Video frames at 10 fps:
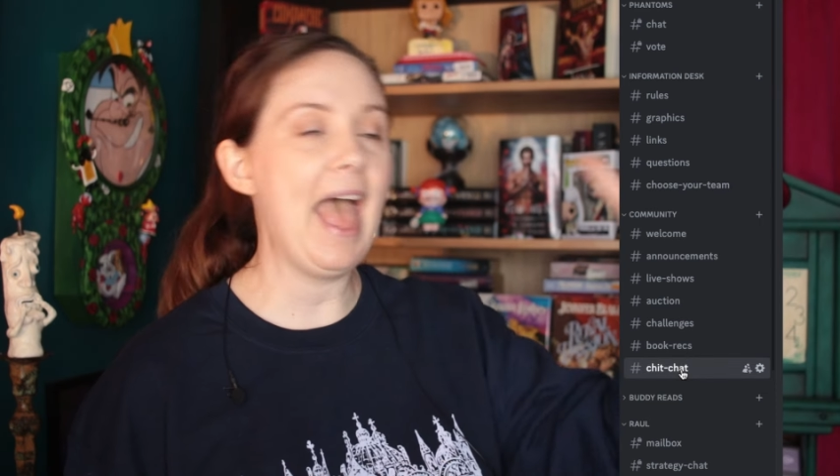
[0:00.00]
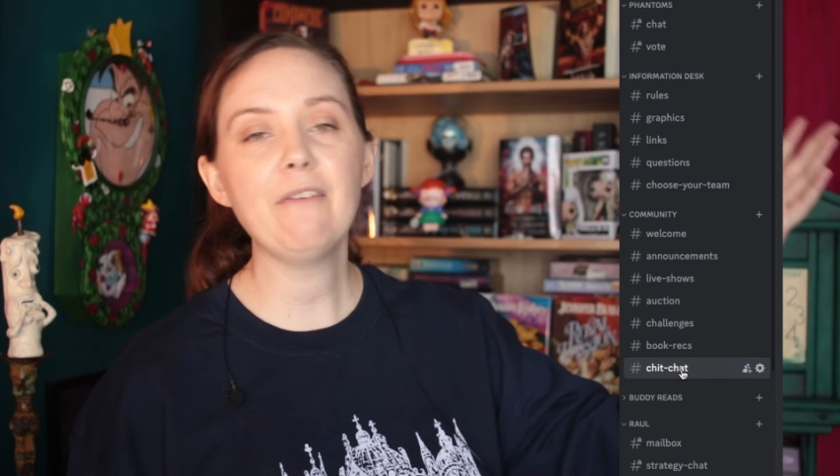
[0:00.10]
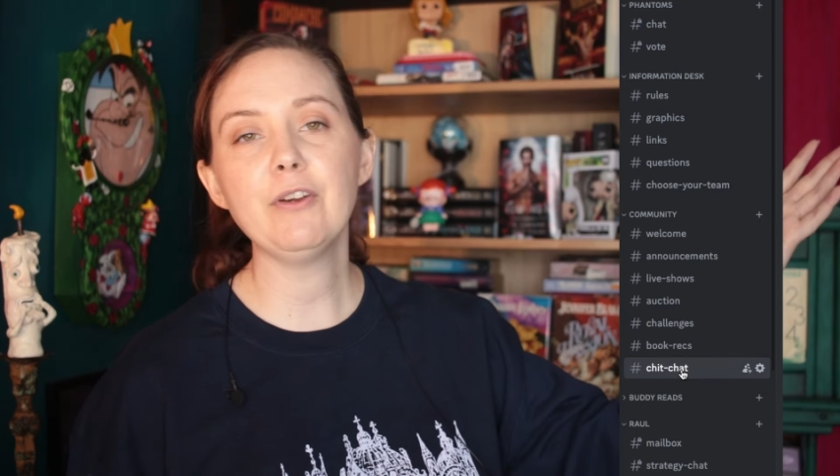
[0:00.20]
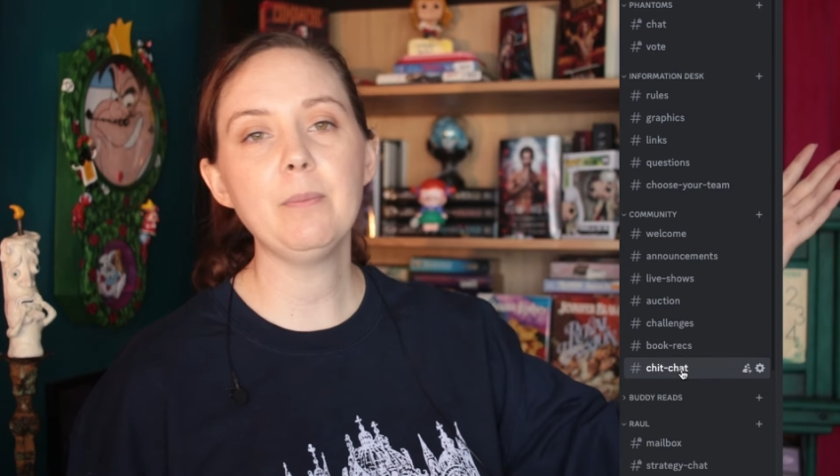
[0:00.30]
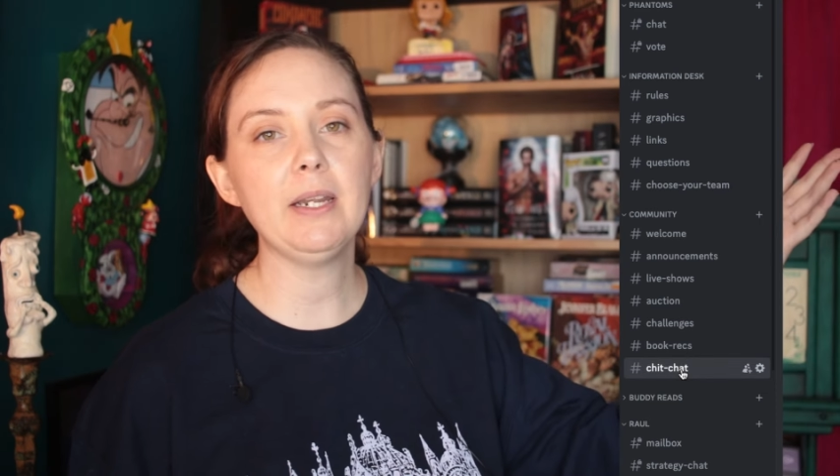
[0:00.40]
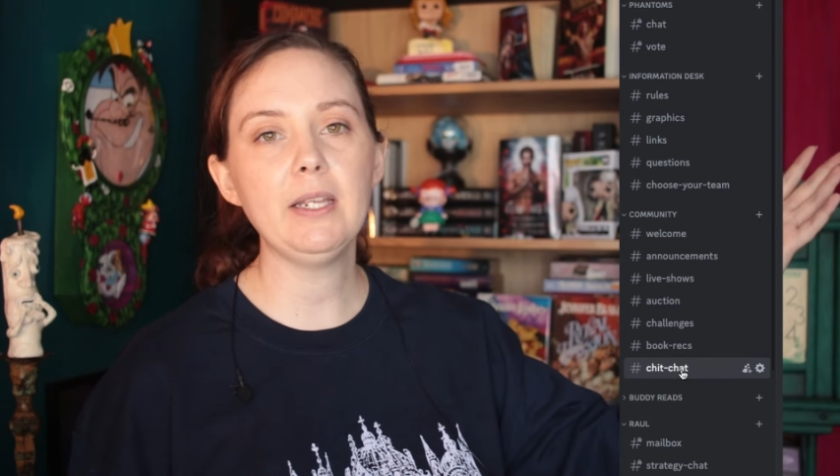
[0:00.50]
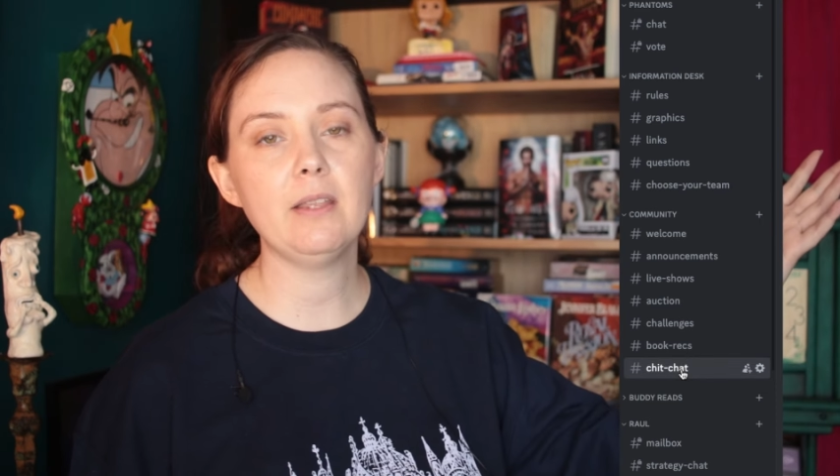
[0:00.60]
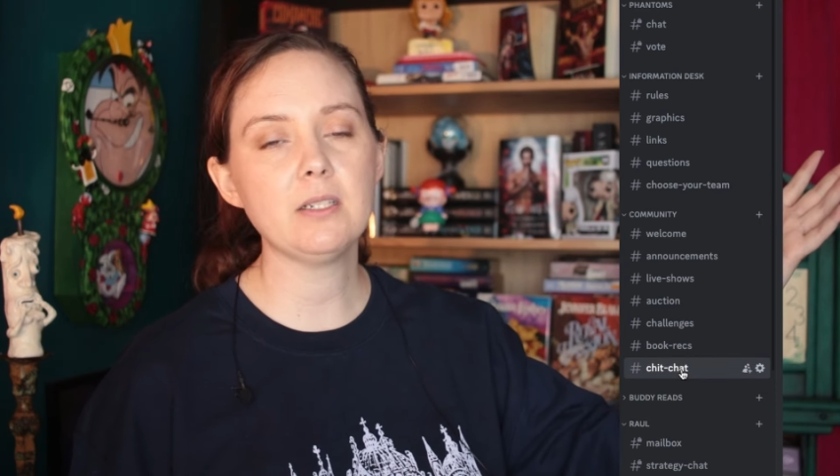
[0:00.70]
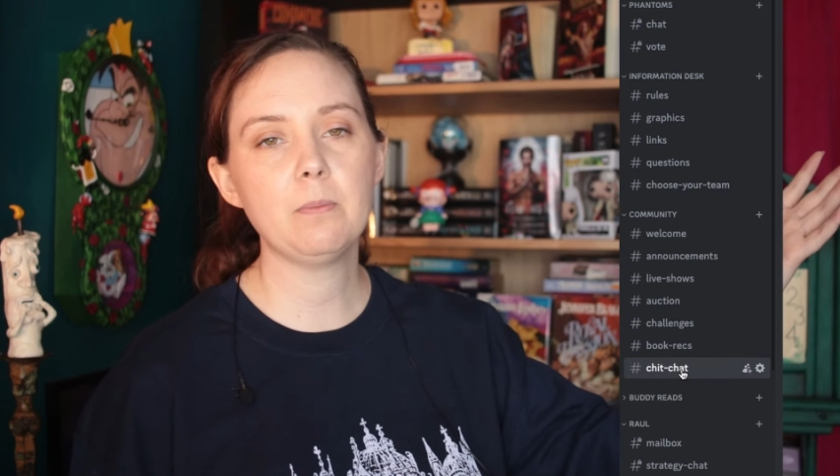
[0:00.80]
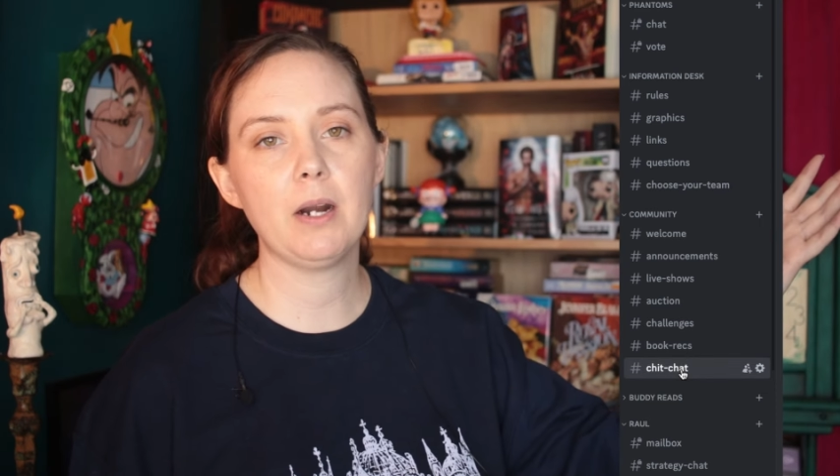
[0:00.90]
everybody
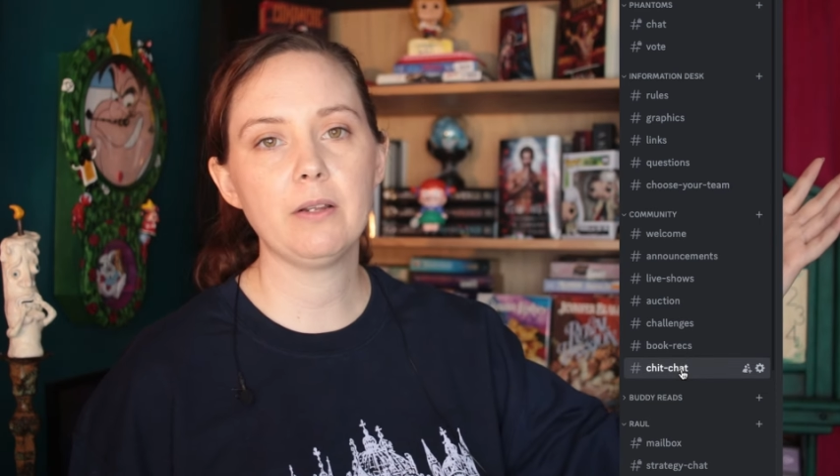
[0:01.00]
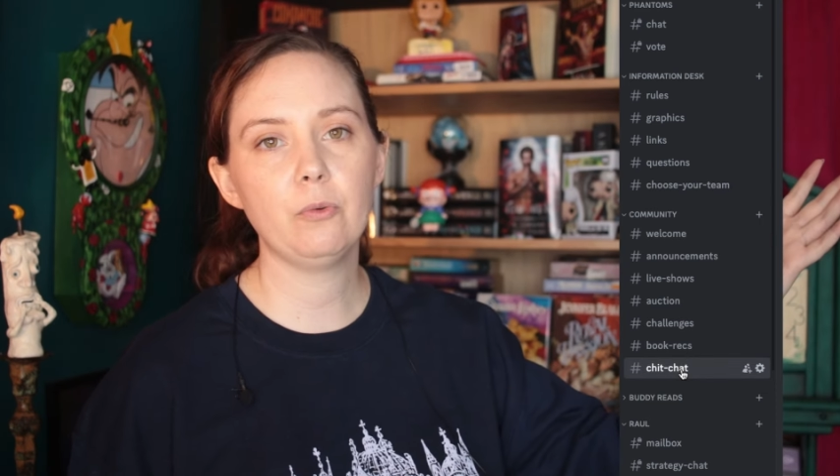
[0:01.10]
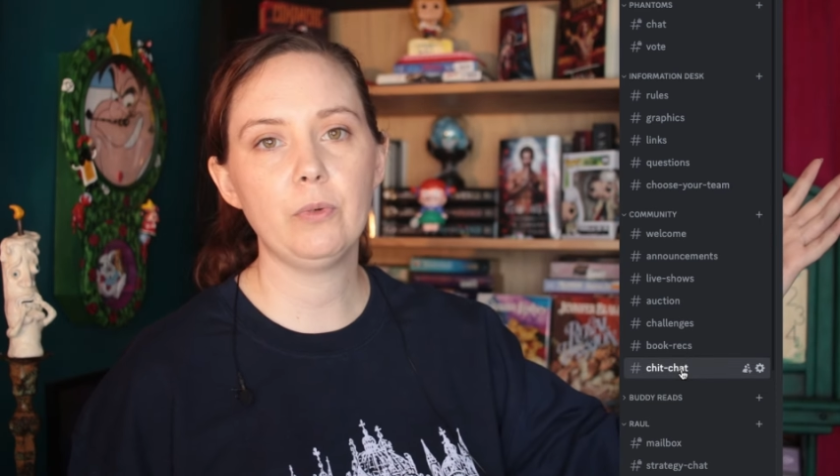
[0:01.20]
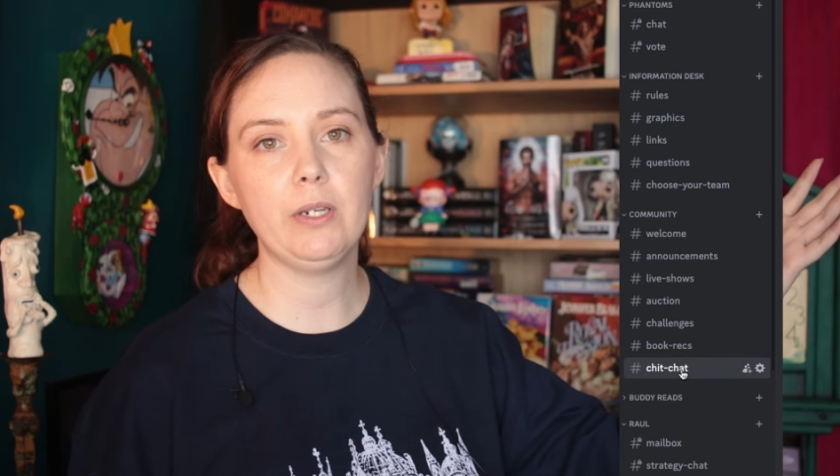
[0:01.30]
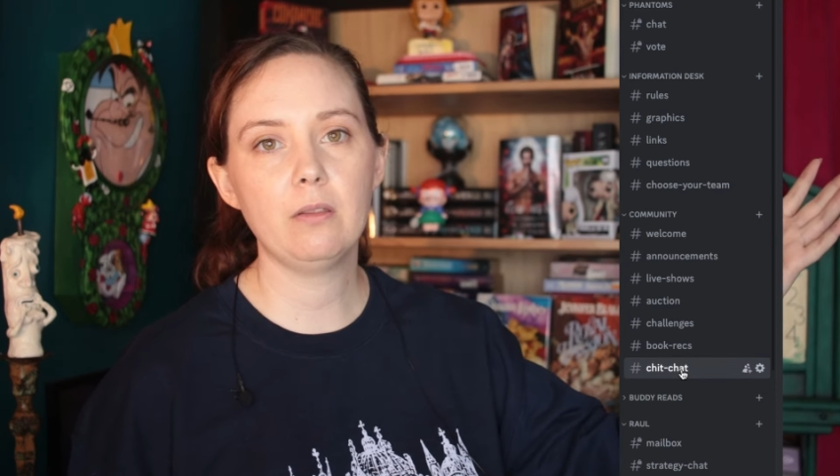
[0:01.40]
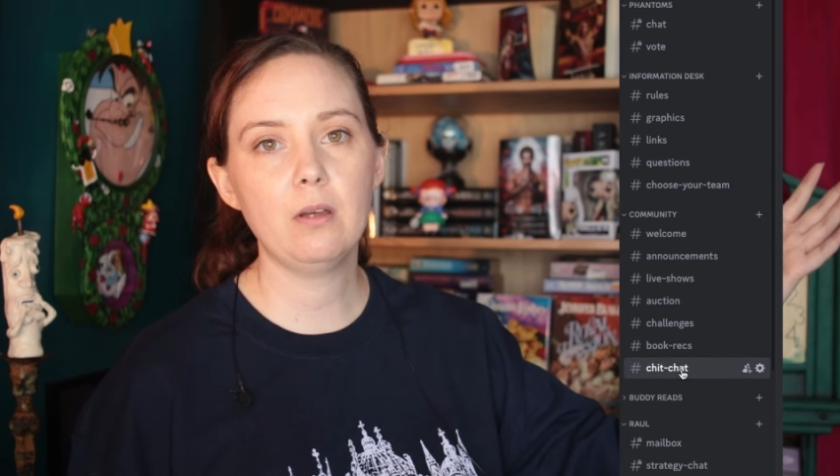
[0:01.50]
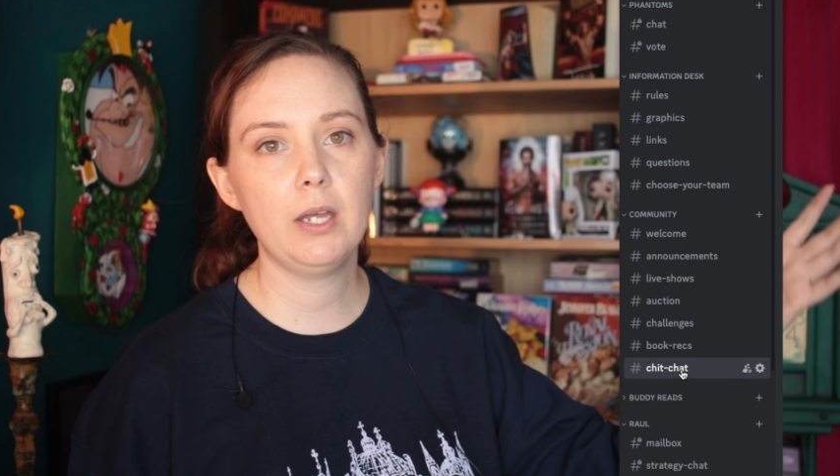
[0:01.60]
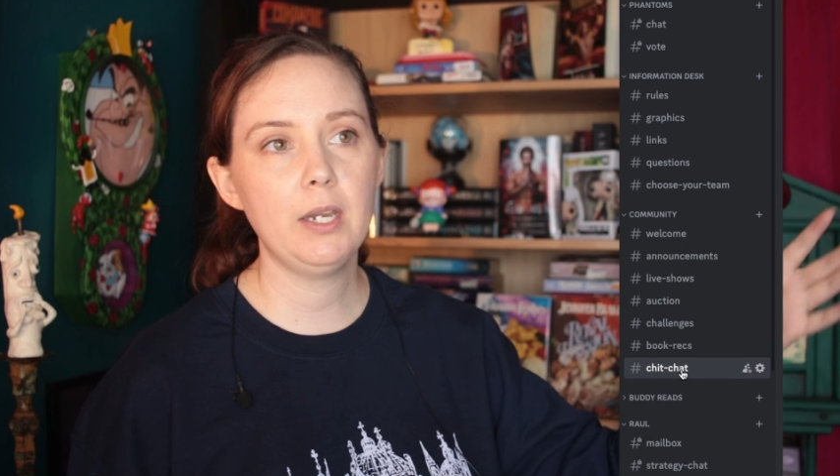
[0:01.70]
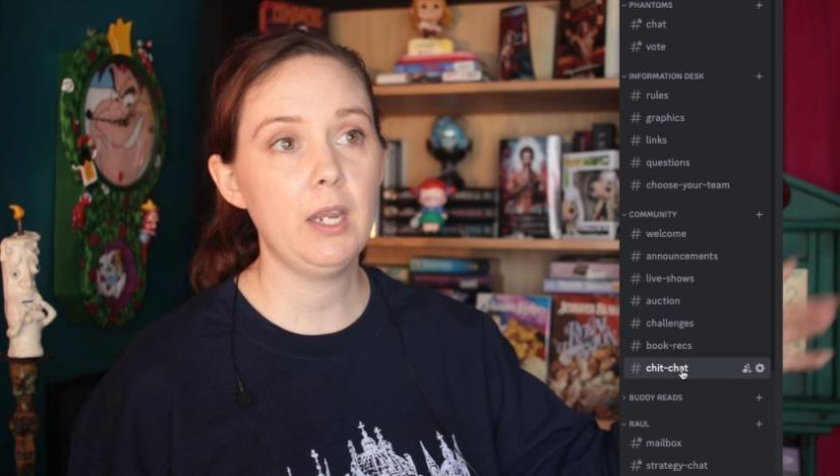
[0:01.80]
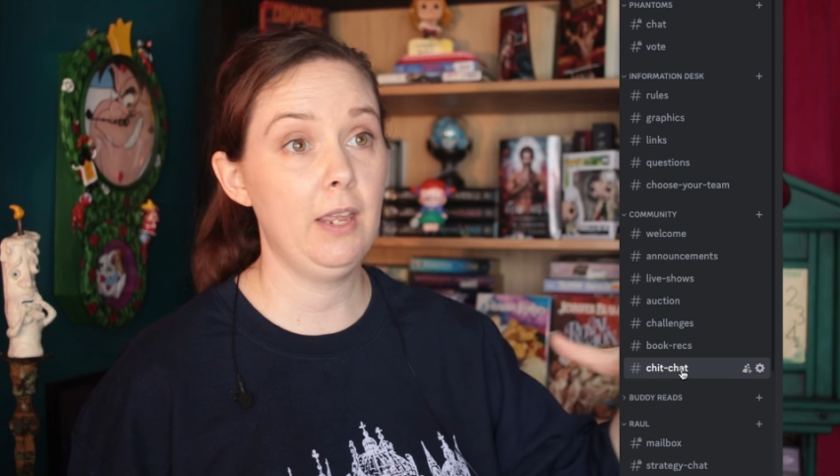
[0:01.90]
that's a part of the readathon.